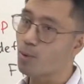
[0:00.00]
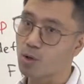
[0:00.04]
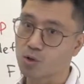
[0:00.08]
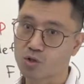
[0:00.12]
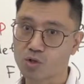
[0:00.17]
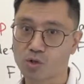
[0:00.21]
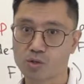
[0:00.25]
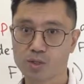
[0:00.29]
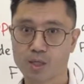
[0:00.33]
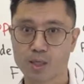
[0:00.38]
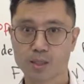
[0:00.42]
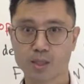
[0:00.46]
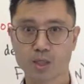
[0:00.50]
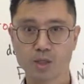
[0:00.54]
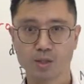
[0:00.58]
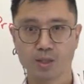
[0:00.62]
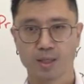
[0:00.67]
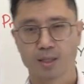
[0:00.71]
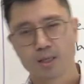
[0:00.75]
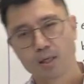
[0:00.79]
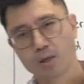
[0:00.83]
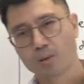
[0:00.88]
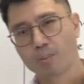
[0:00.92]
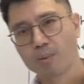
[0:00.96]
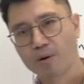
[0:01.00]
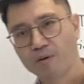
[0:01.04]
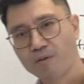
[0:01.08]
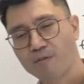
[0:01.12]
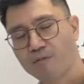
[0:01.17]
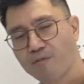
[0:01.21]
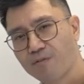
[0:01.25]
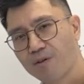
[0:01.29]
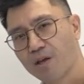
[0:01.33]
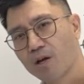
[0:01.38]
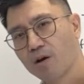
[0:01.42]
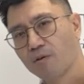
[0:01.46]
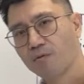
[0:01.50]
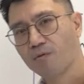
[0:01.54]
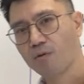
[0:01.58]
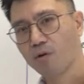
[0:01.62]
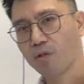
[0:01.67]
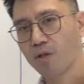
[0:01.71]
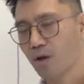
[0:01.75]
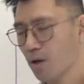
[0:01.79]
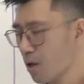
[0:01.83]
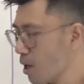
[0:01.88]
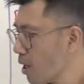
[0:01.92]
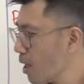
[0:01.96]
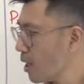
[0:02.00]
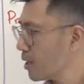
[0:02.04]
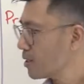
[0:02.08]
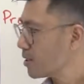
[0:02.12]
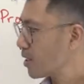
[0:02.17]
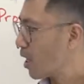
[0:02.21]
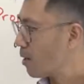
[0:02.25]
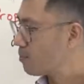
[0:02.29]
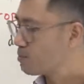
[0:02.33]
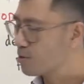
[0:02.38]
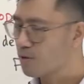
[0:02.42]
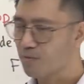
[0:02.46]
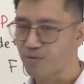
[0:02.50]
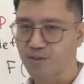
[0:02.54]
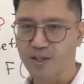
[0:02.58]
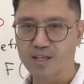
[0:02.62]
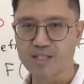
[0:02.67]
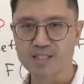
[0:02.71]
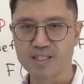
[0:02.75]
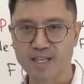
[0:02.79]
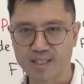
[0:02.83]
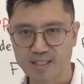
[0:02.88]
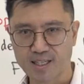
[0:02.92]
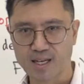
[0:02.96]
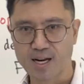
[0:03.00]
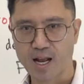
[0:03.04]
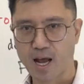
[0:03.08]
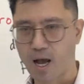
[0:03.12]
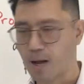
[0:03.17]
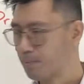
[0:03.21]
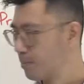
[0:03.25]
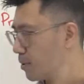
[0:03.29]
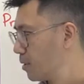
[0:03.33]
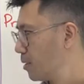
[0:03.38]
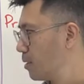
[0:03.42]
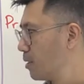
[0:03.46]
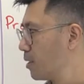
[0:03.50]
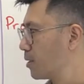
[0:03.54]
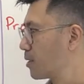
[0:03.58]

modules and you get a little bit of feel for the types of things that can happen.